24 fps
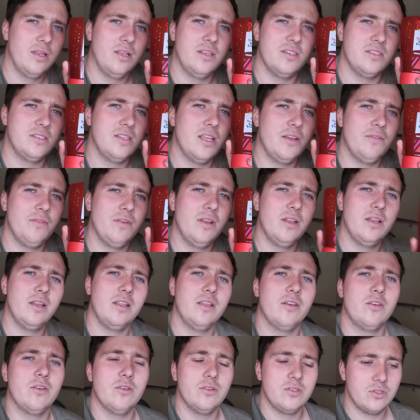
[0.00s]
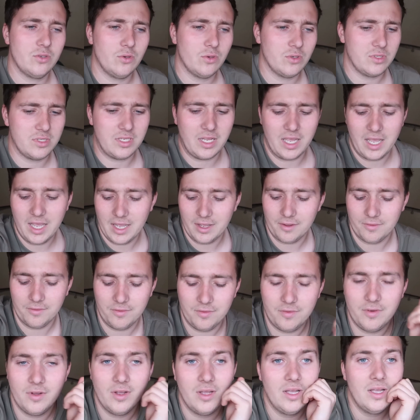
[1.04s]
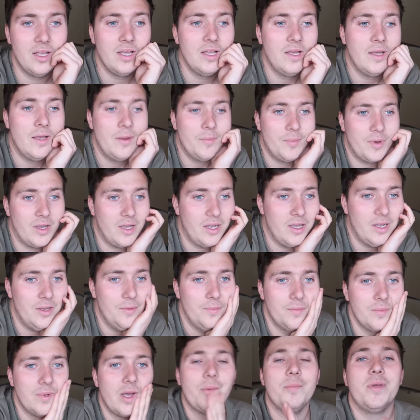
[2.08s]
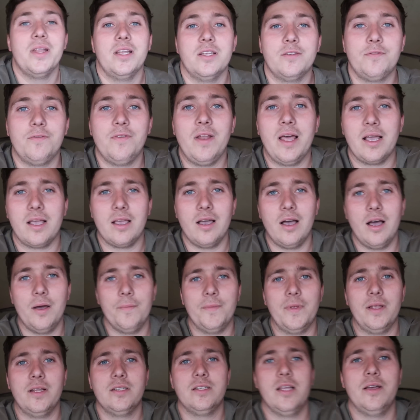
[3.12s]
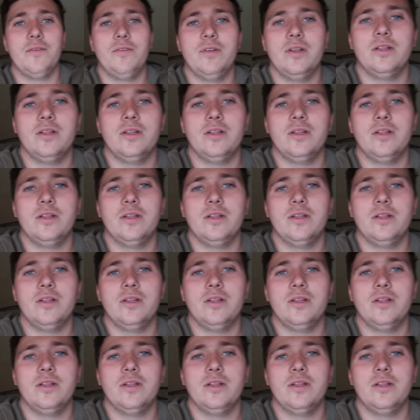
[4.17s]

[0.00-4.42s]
It's definitely a good sauce to have. But I mean, it's flat calm now. Let's have a